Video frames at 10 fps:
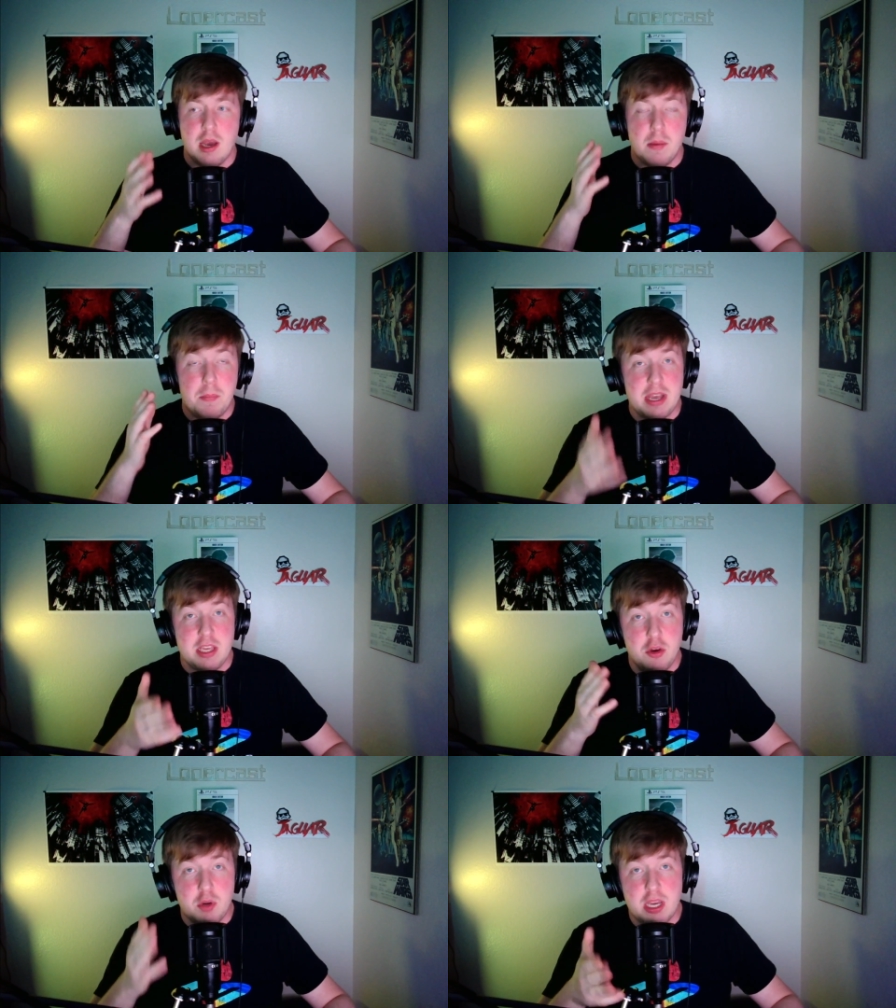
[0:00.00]
but
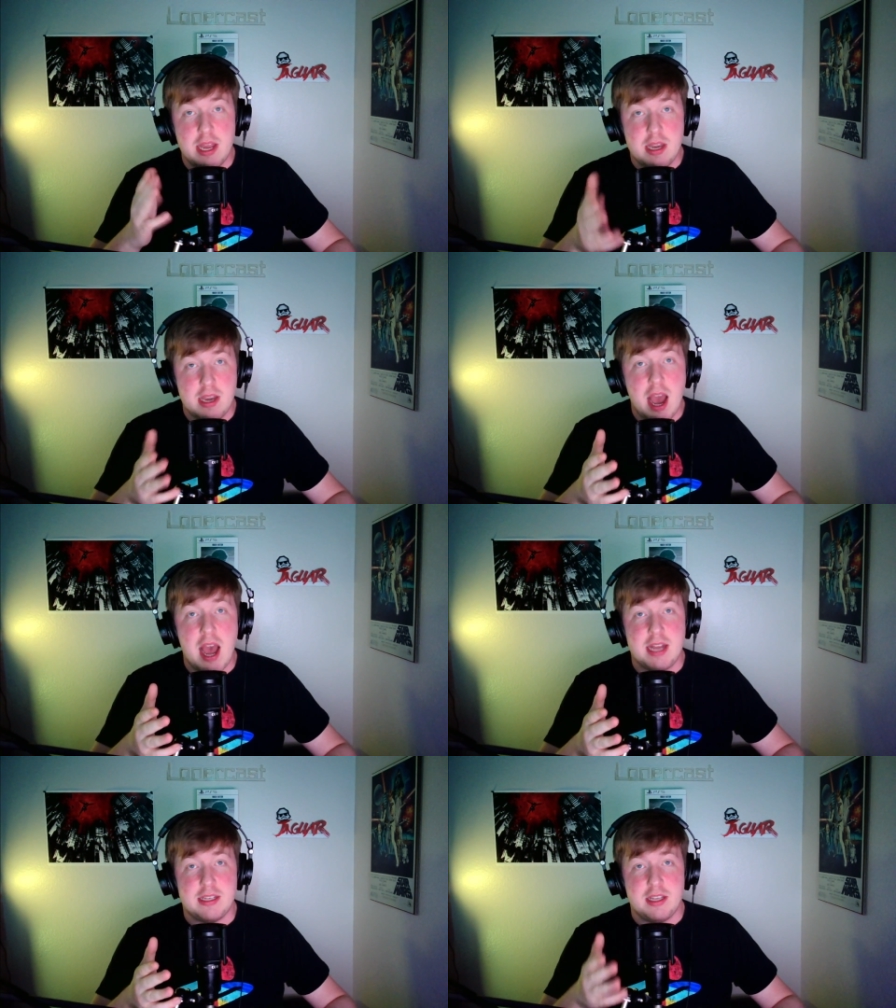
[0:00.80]
you
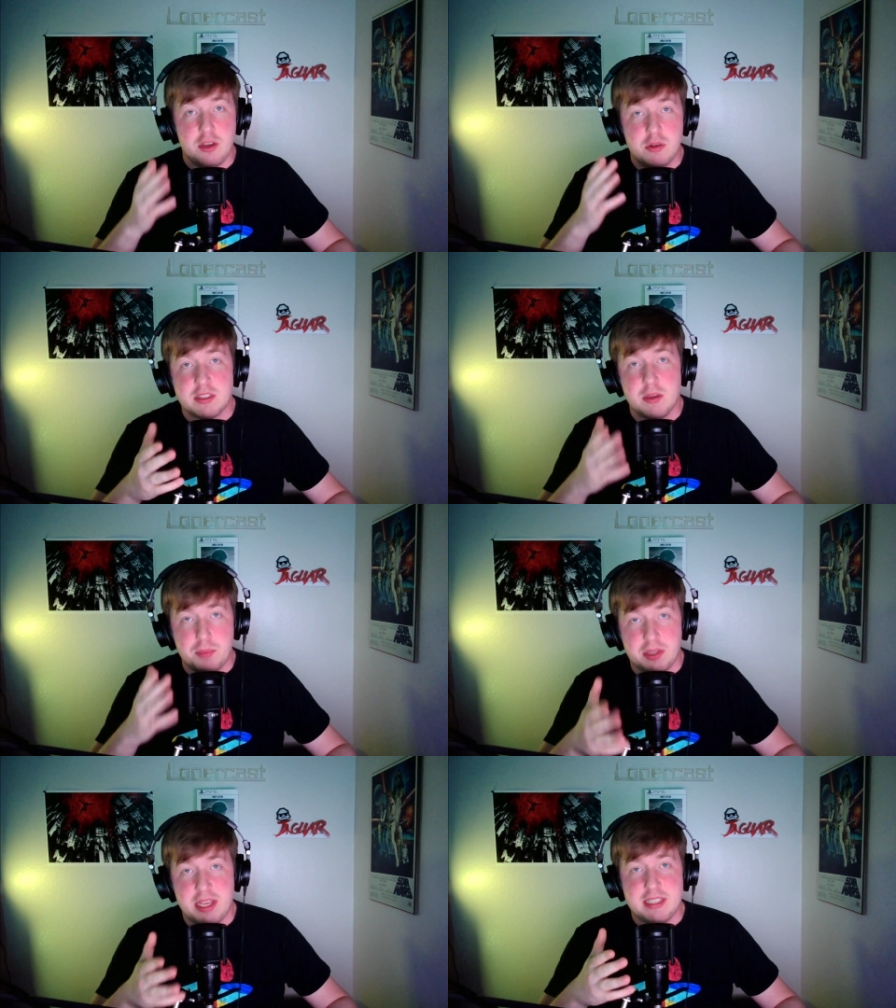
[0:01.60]
cannot use the
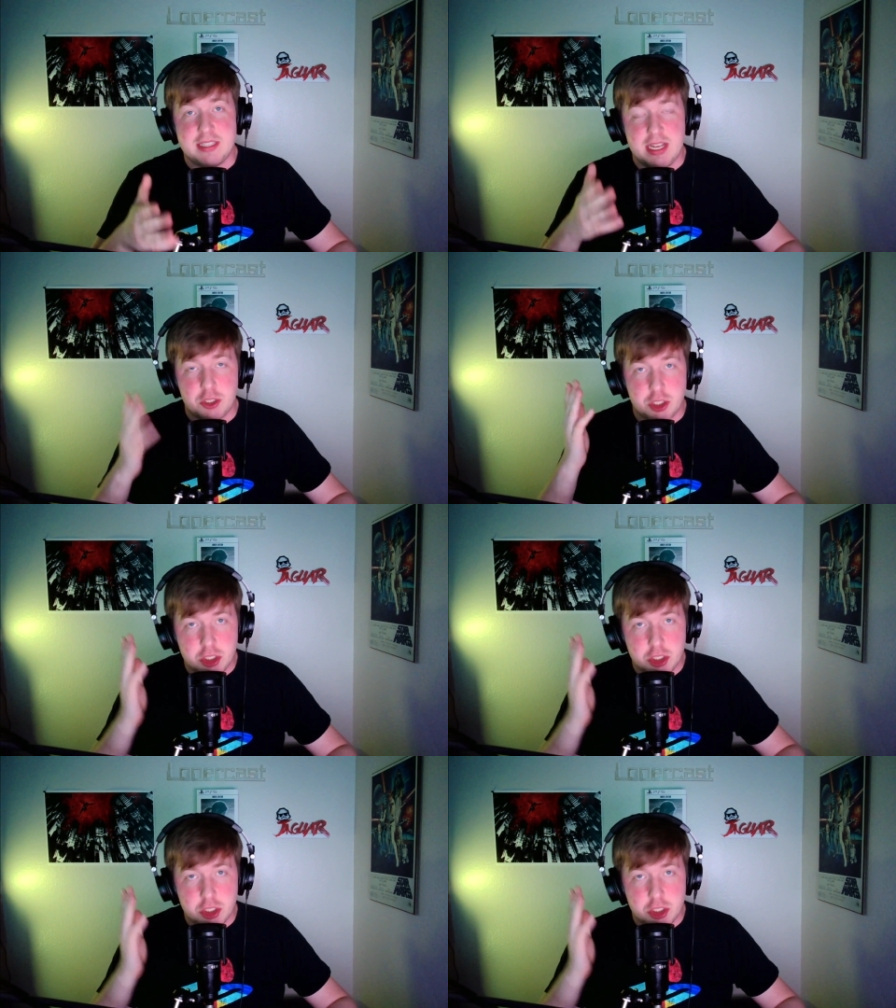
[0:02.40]
PlayStation